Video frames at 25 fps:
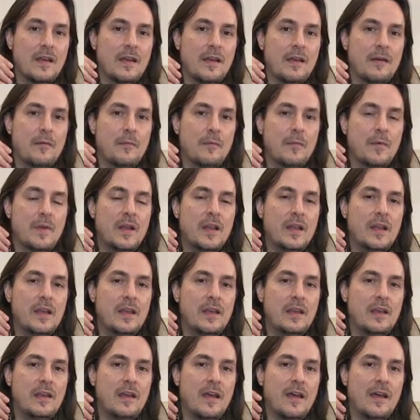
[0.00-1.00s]
uh,
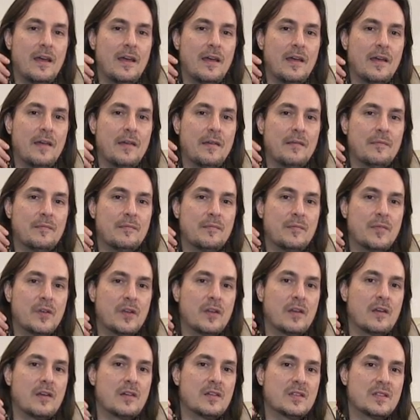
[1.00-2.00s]
really uh,
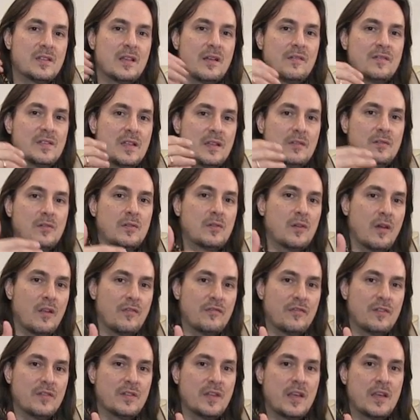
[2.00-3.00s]
bring ourselves into
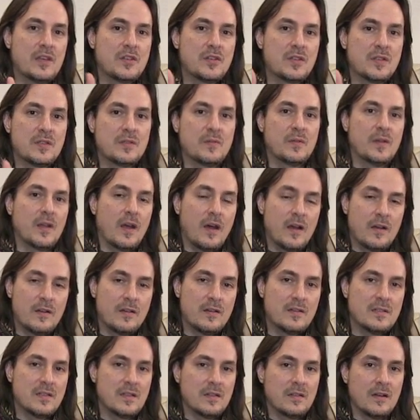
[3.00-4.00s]
confrontations with
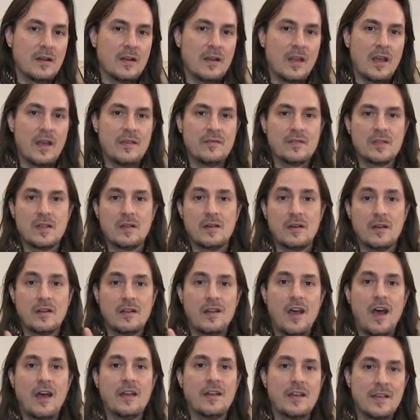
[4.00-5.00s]
others in our lives that are
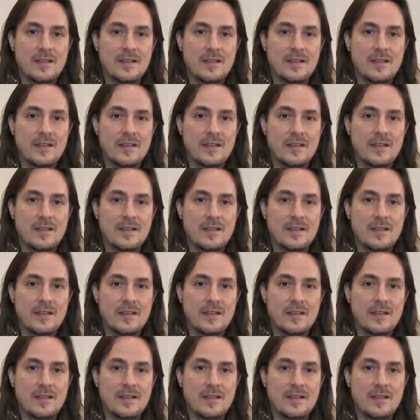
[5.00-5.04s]
not